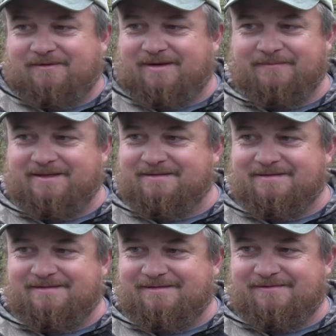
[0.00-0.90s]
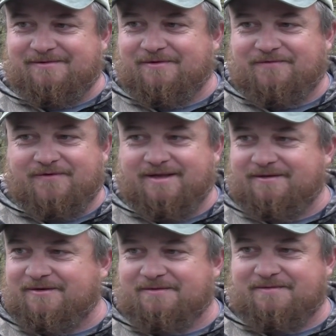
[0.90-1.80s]
I mean,
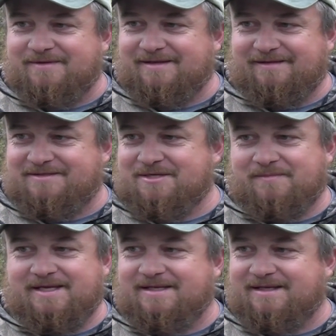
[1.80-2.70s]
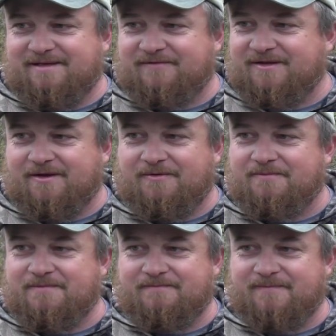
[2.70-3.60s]
girlfriend or somebody he didn't even
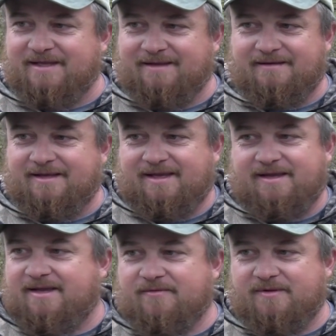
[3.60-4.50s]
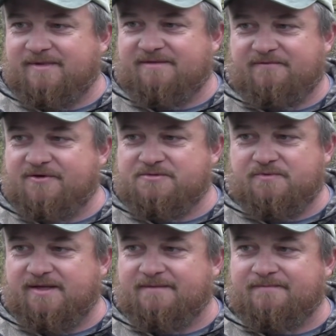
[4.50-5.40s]
know. He, he would have been the first
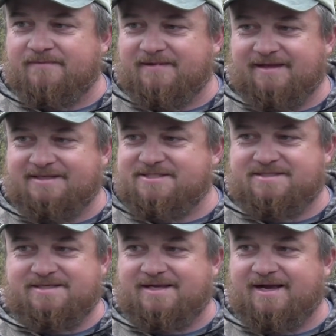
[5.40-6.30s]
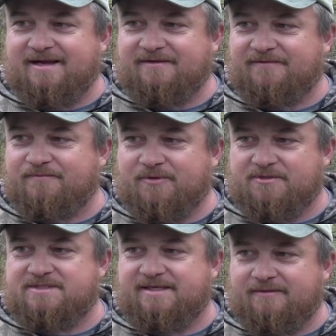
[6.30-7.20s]
one. That's just the kind of
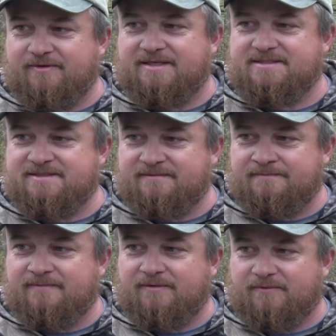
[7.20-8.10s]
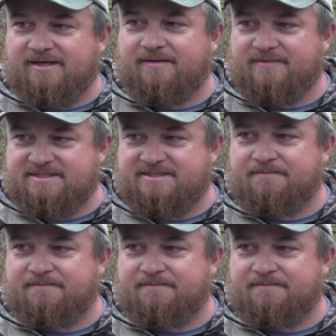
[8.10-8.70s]
person he was and we're going to miss